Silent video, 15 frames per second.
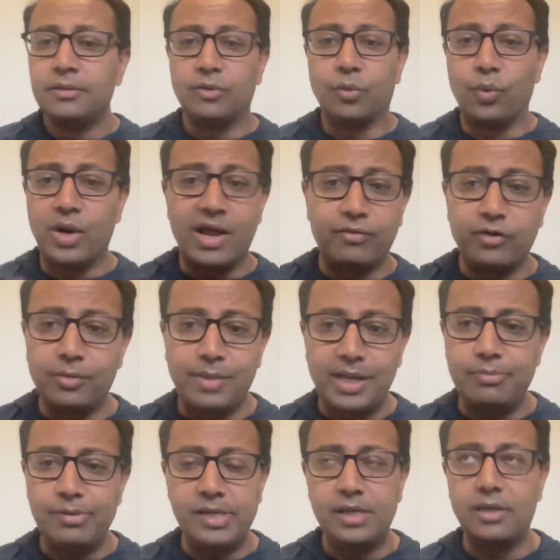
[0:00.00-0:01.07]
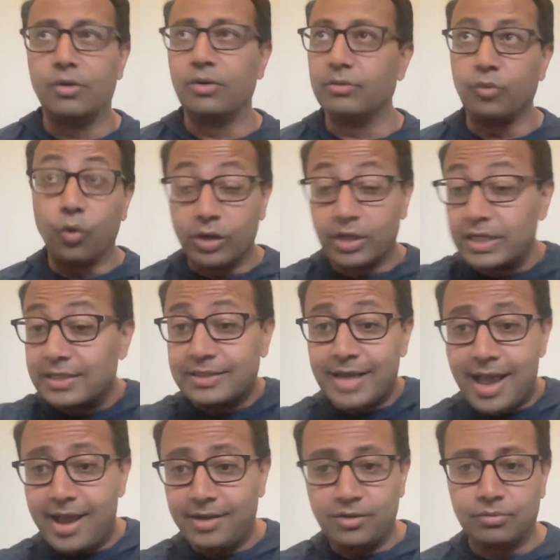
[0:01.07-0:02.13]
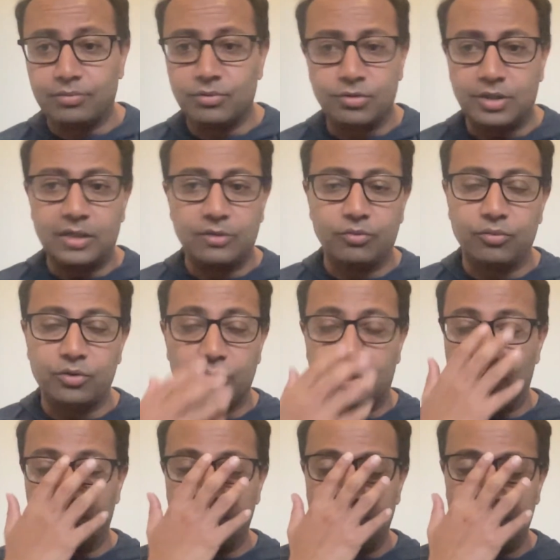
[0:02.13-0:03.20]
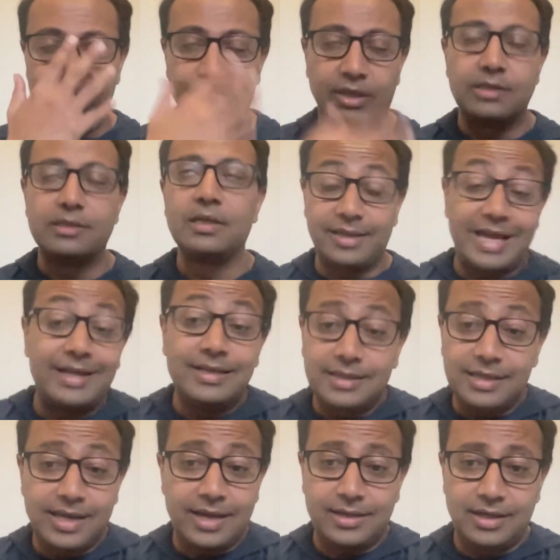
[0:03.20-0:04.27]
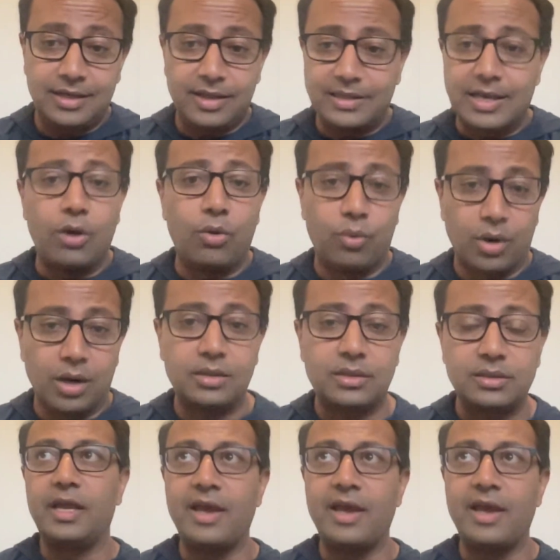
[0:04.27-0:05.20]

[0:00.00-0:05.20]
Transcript: whatever it may be, or inside, you can redeem this. That is the idea. That's how it works.